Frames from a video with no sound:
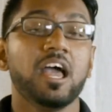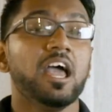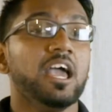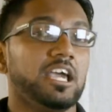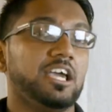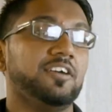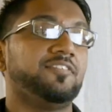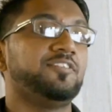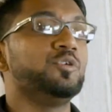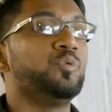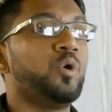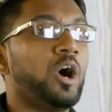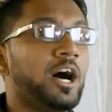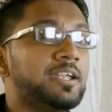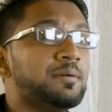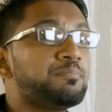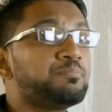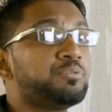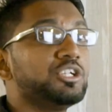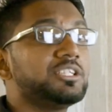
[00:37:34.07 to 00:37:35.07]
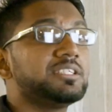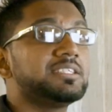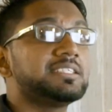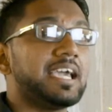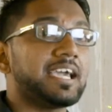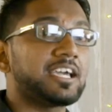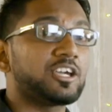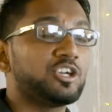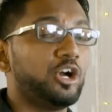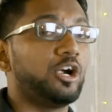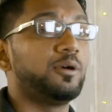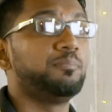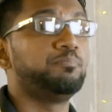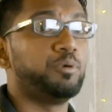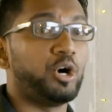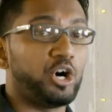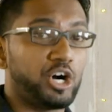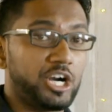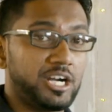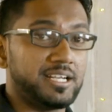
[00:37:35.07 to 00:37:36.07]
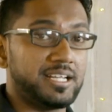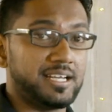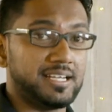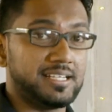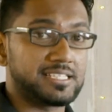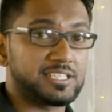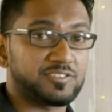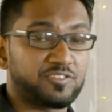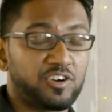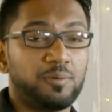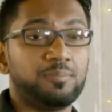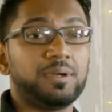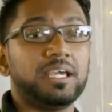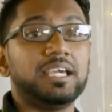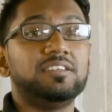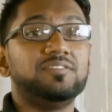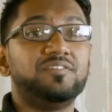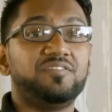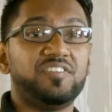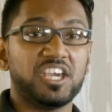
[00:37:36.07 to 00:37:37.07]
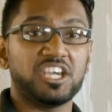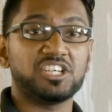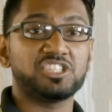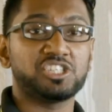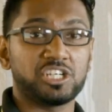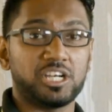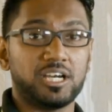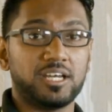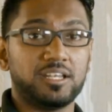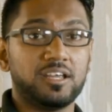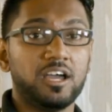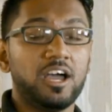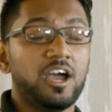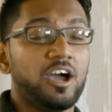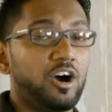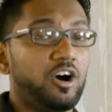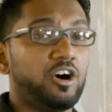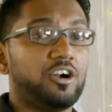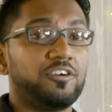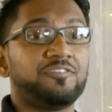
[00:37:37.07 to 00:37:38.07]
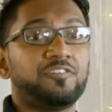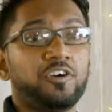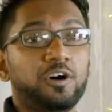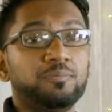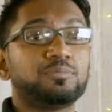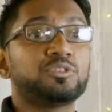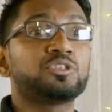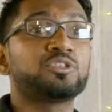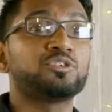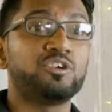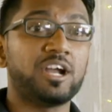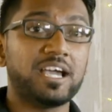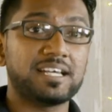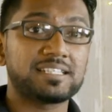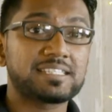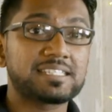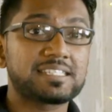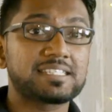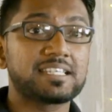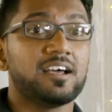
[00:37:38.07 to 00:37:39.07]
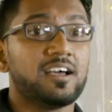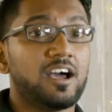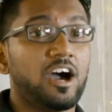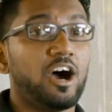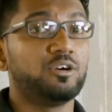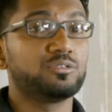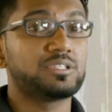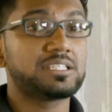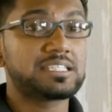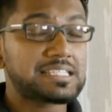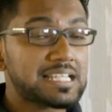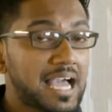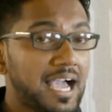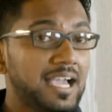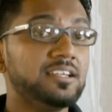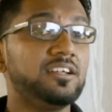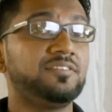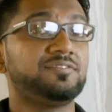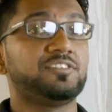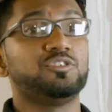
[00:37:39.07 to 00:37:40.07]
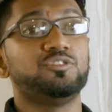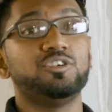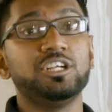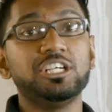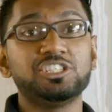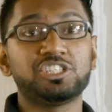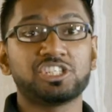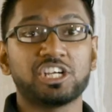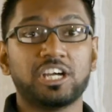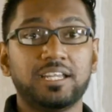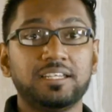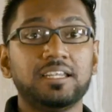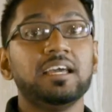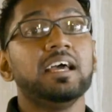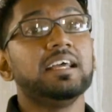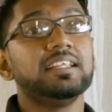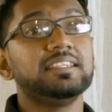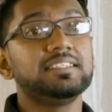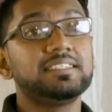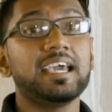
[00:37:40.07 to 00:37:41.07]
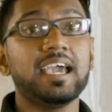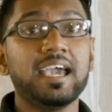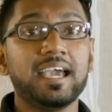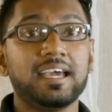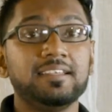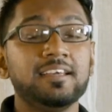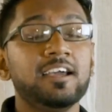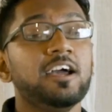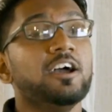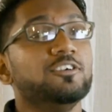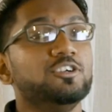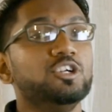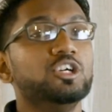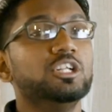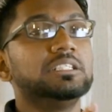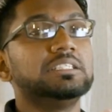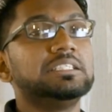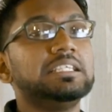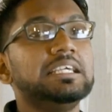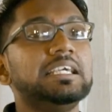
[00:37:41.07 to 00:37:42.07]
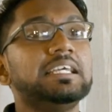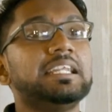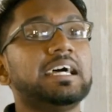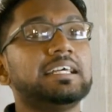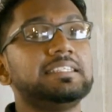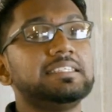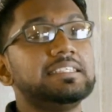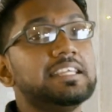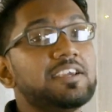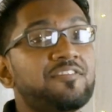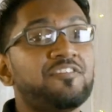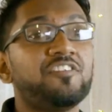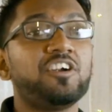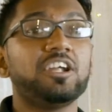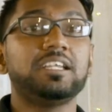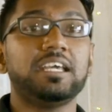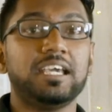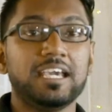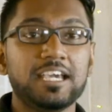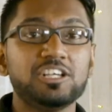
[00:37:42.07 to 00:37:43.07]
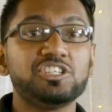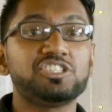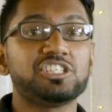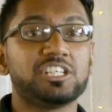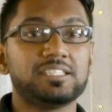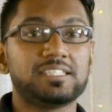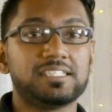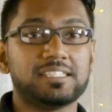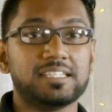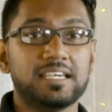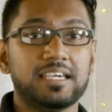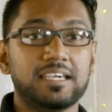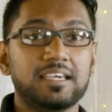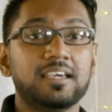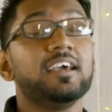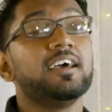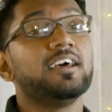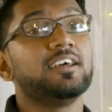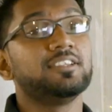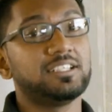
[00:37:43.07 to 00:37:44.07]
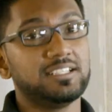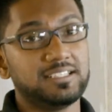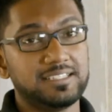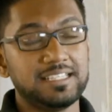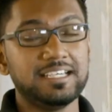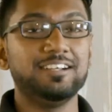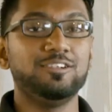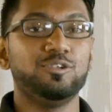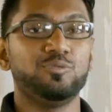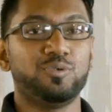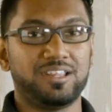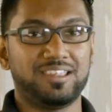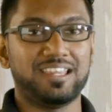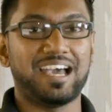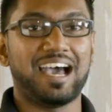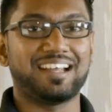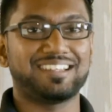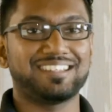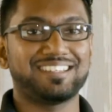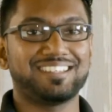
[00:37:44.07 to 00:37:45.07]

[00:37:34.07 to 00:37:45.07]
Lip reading: If you want to protect your borders from invasion or from threats outside of the region, then you'll need a different agency to deal with that.